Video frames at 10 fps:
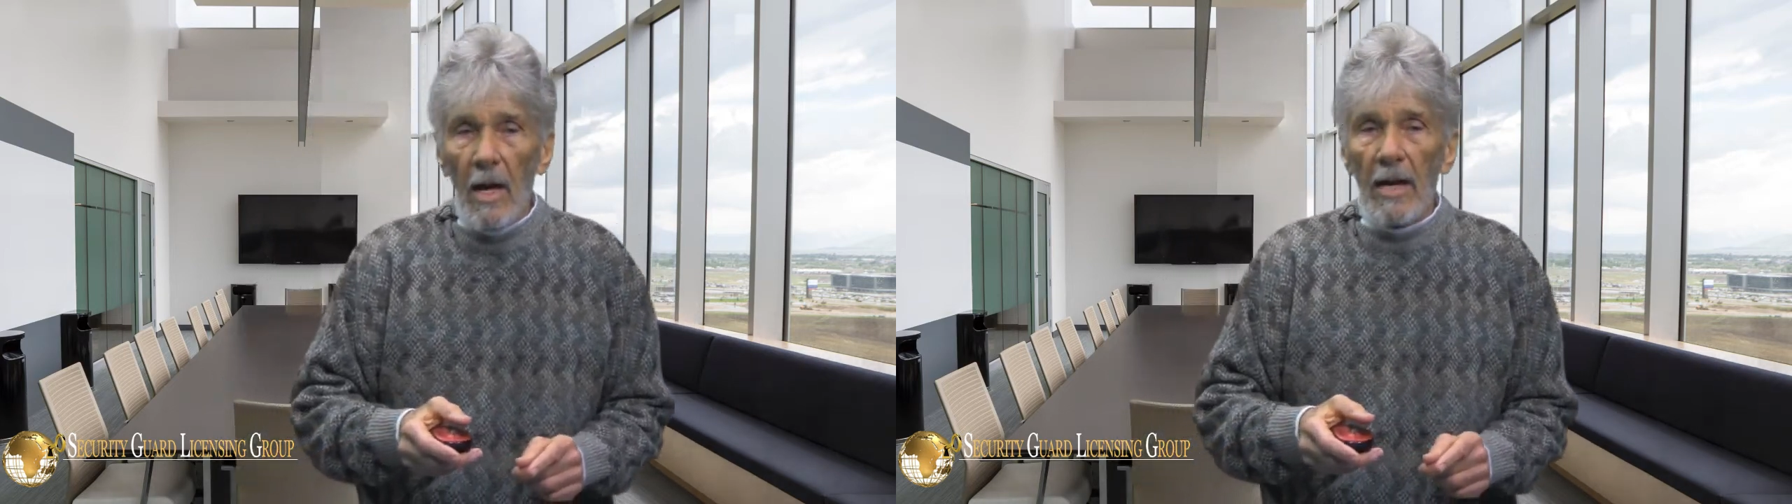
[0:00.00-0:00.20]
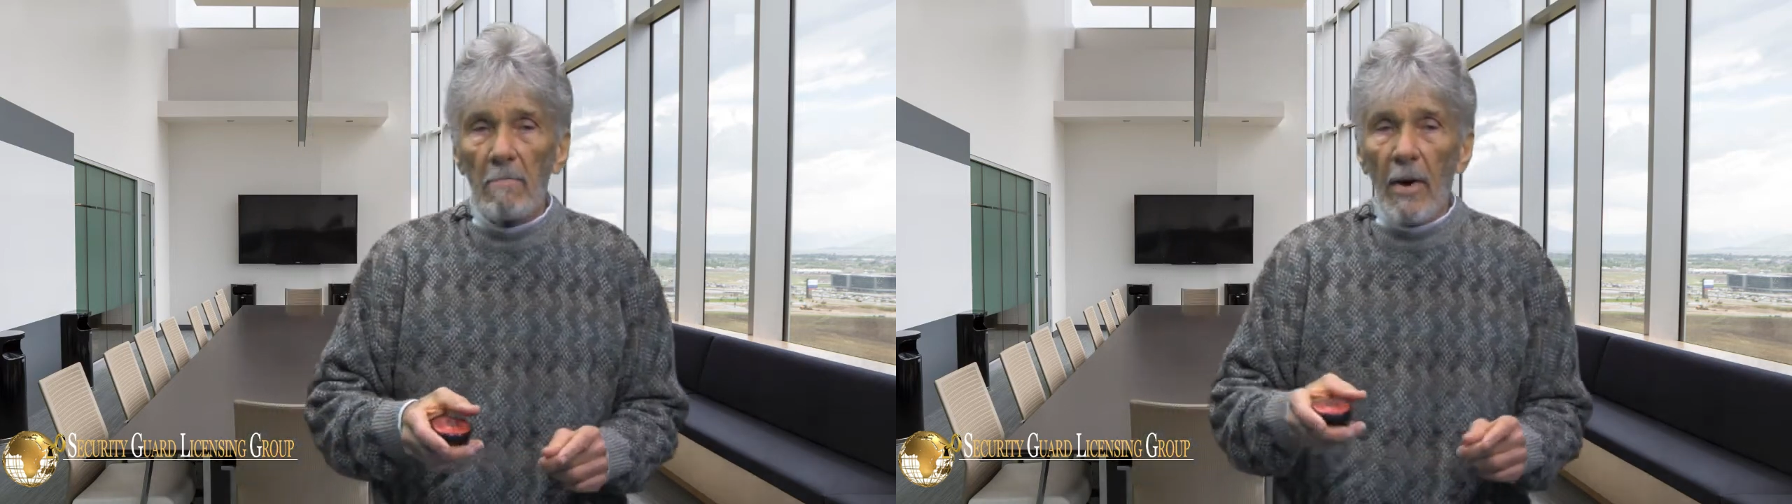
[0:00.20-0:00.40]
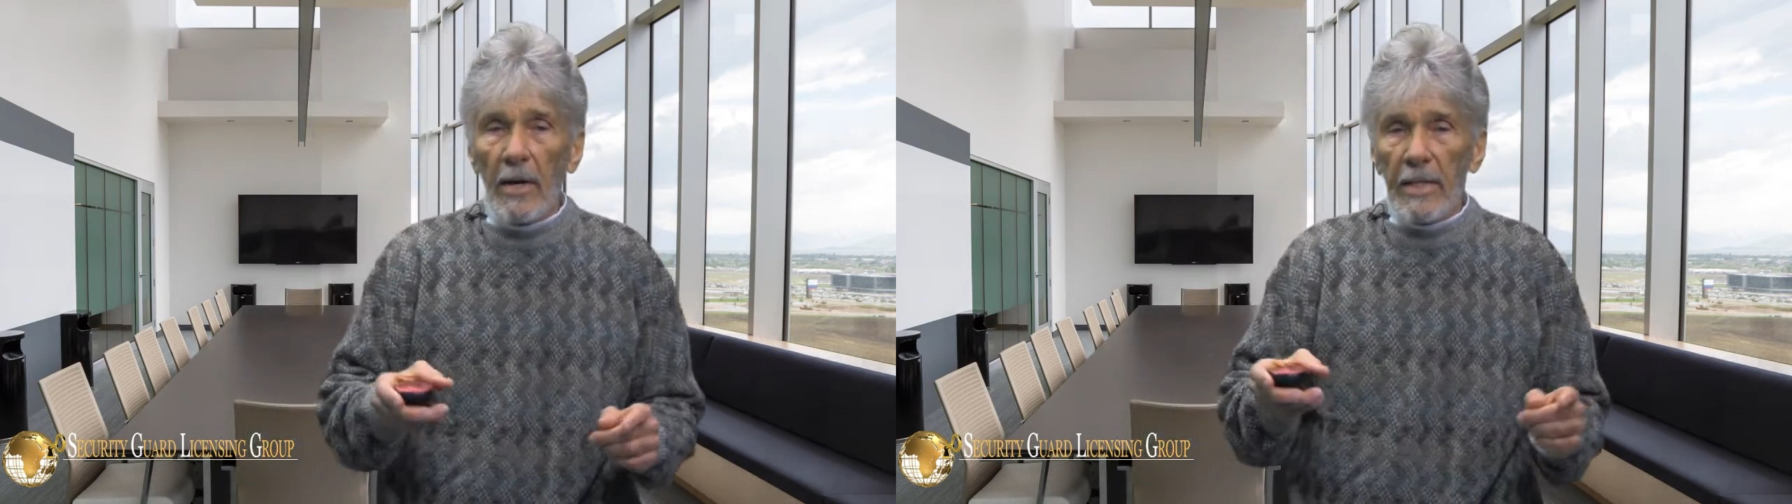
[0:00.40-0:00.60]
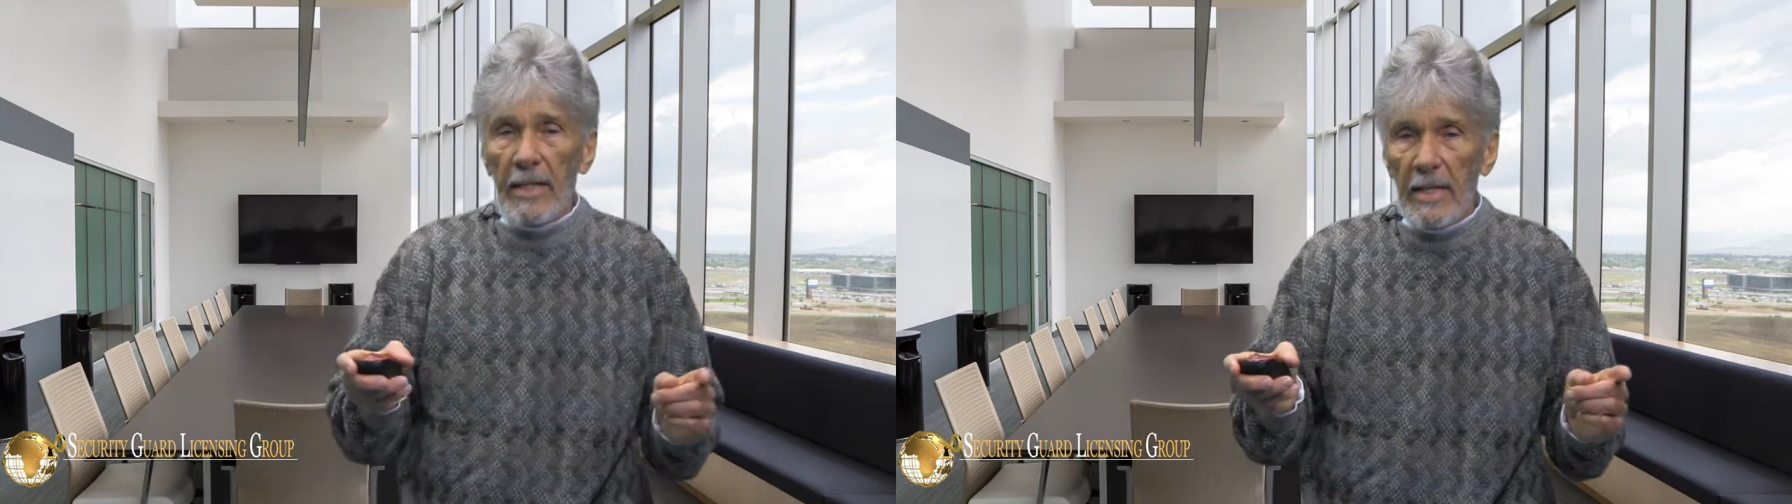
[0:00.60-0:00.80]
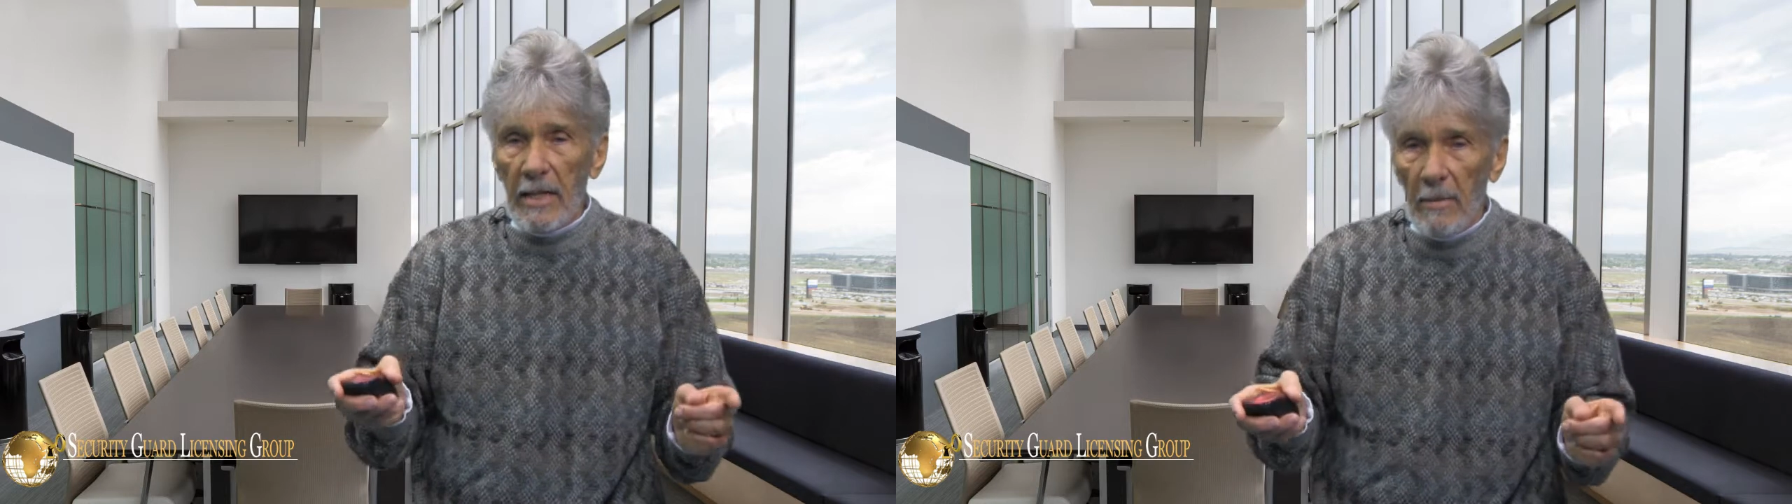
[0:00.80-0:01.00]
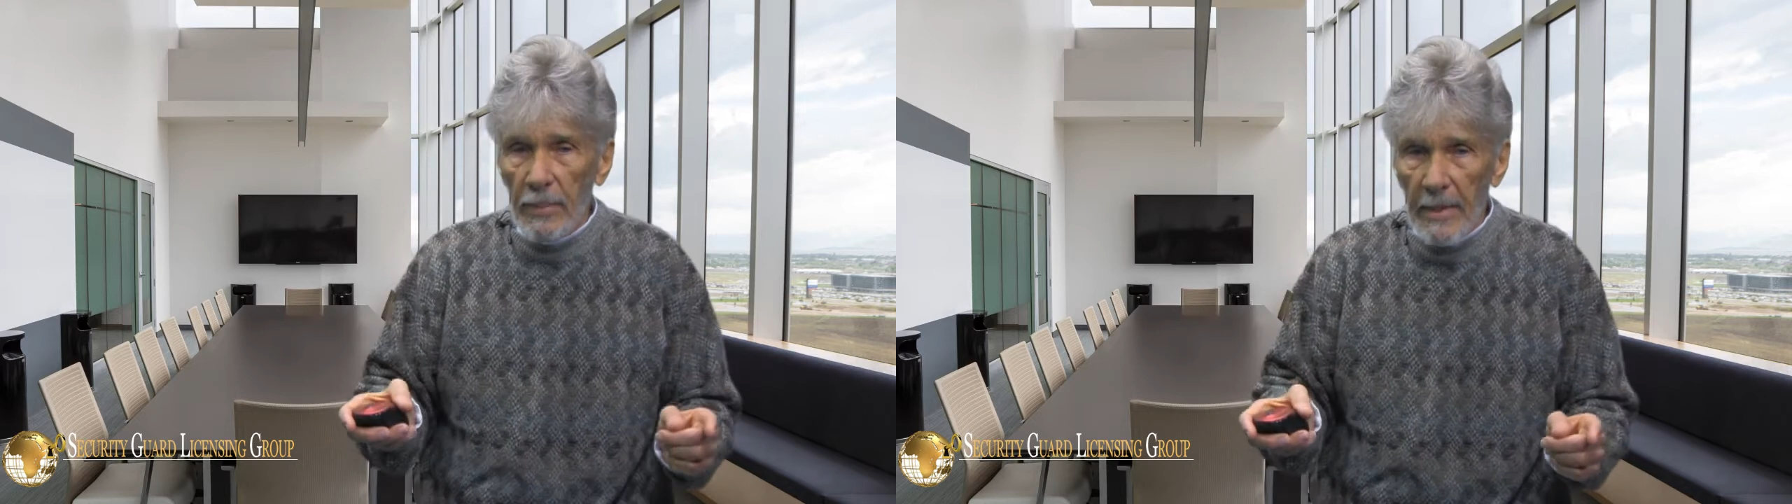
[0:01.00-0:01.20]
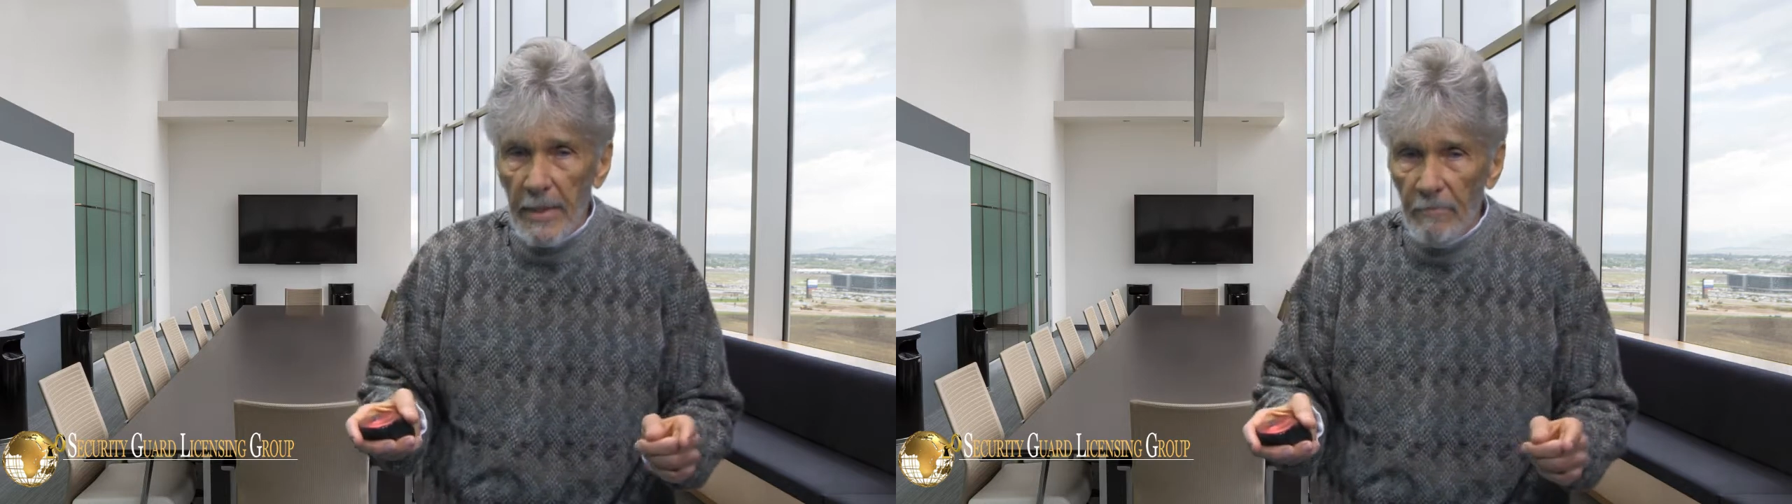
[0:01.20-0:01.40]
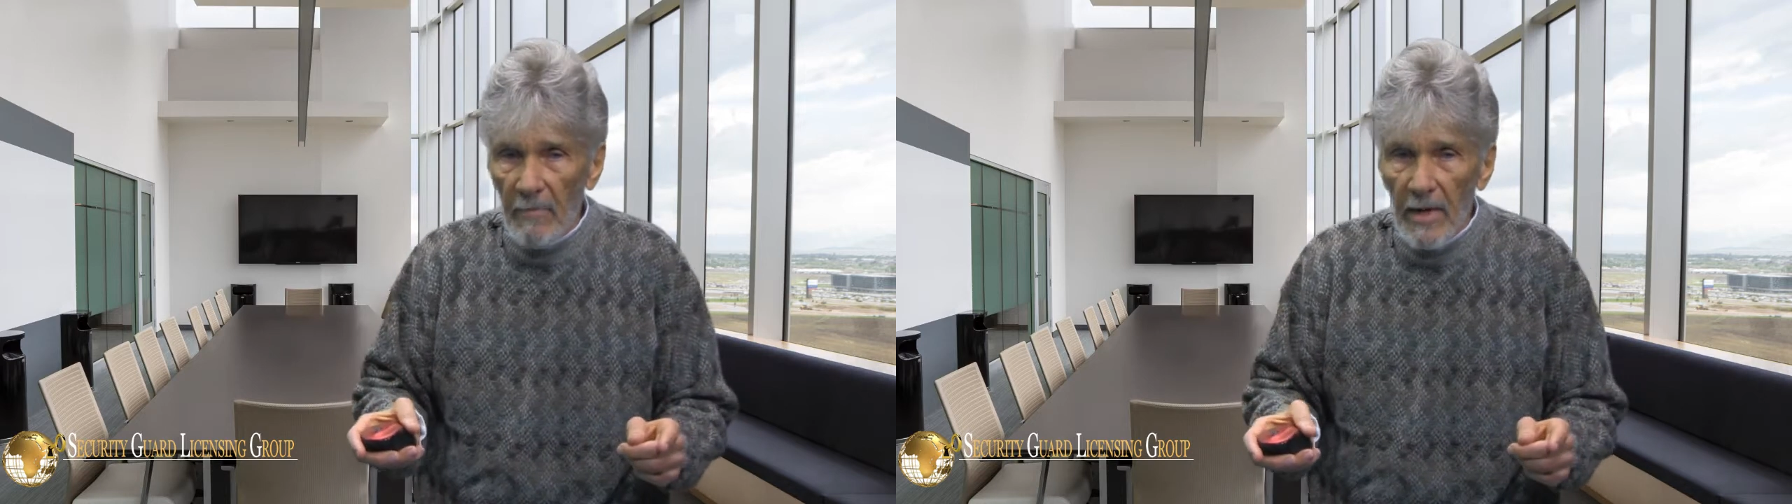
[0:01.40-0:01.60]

a marketing company